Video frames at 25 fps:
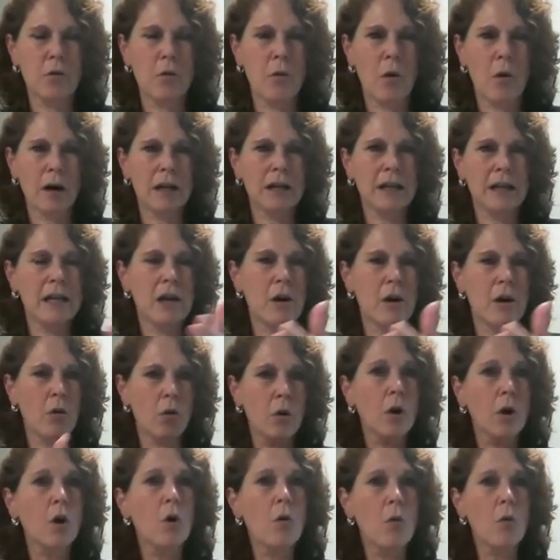quantity
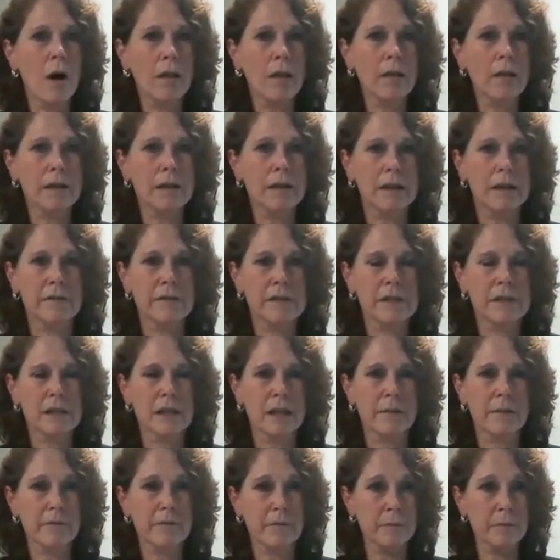or quality of
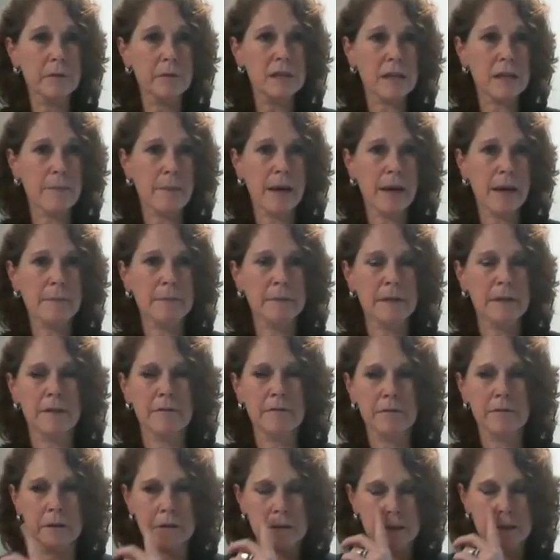sleep from sleep
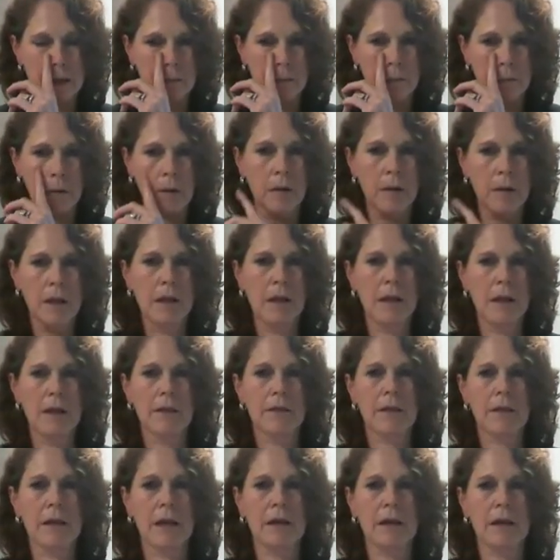apnea, for example,
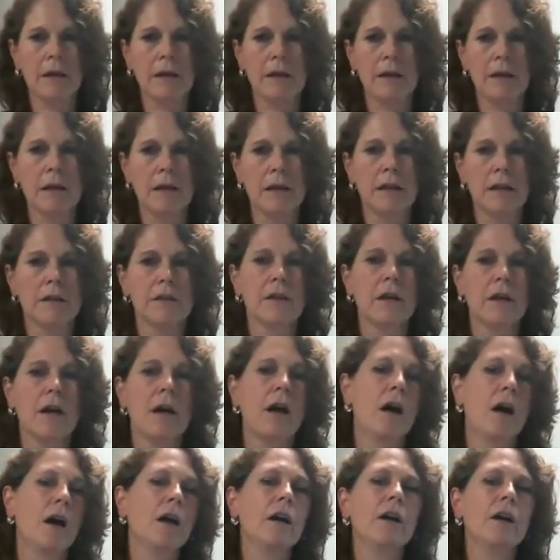then the
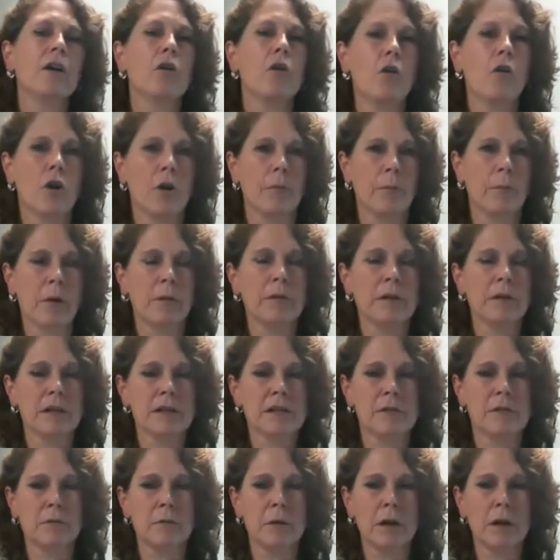hunger hormone
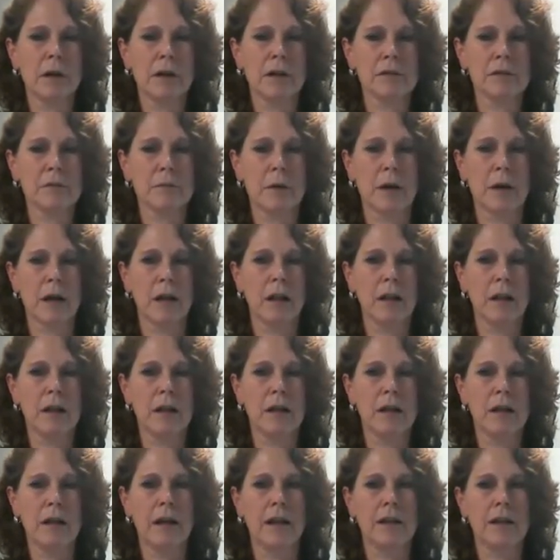doesn't work as well,
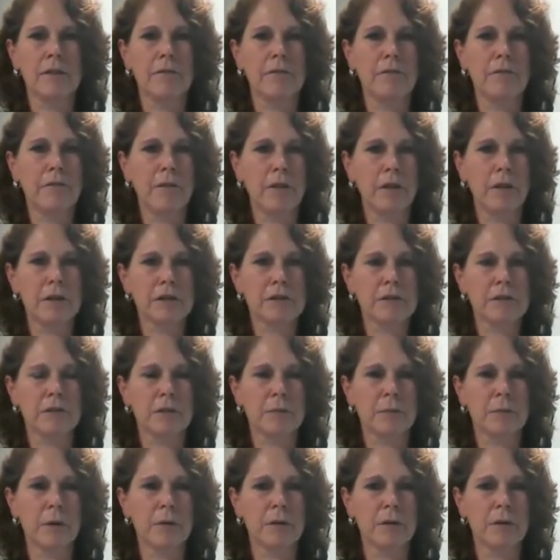and the fullness
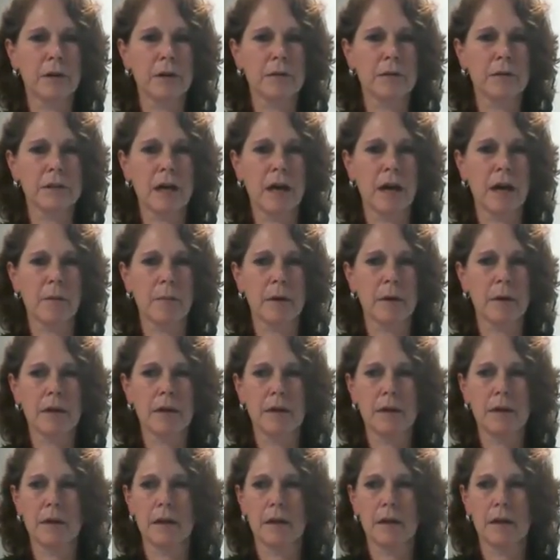hormone goes up.
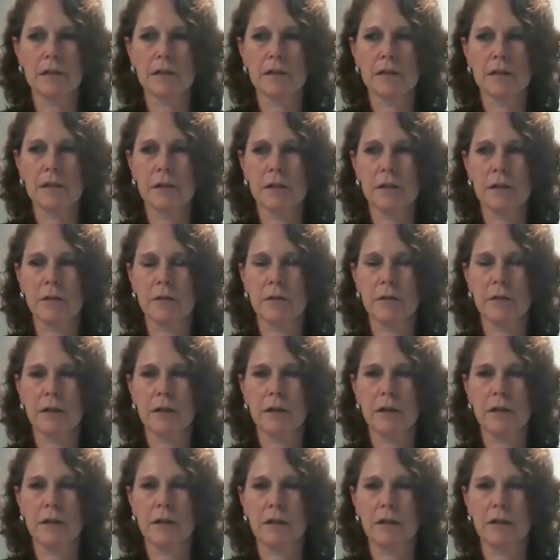And so
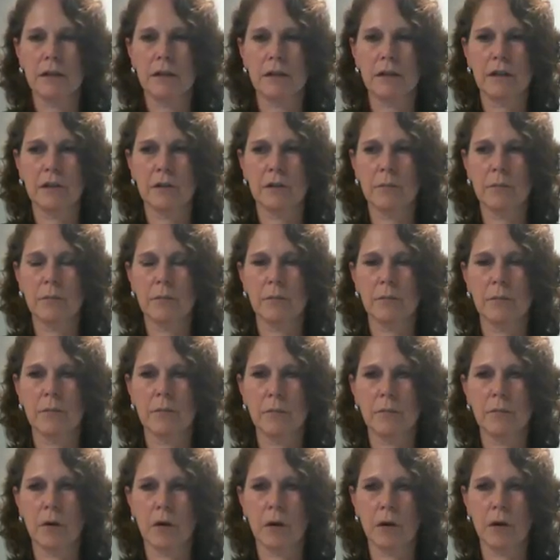you're
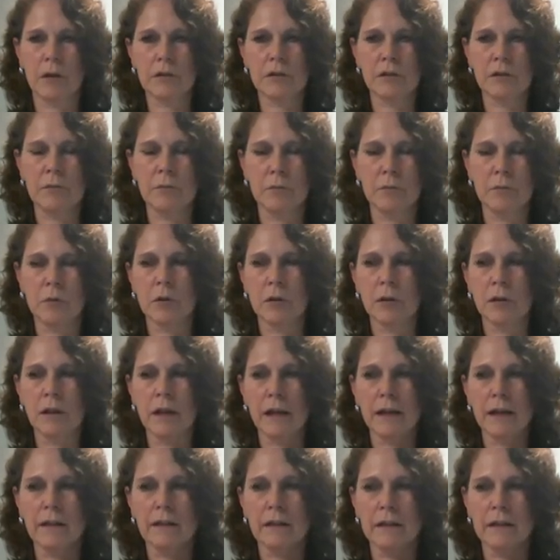also more
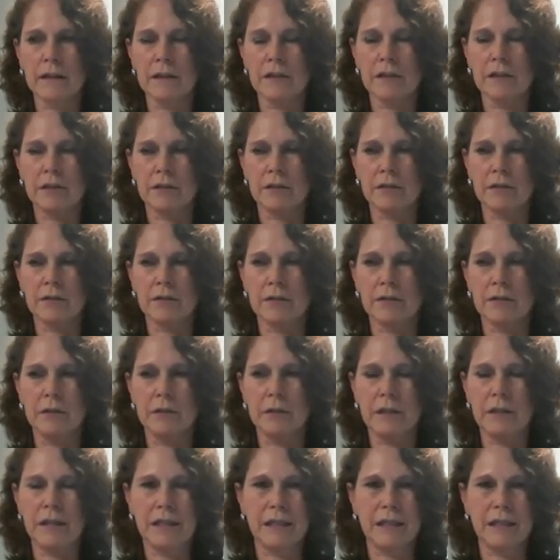likely to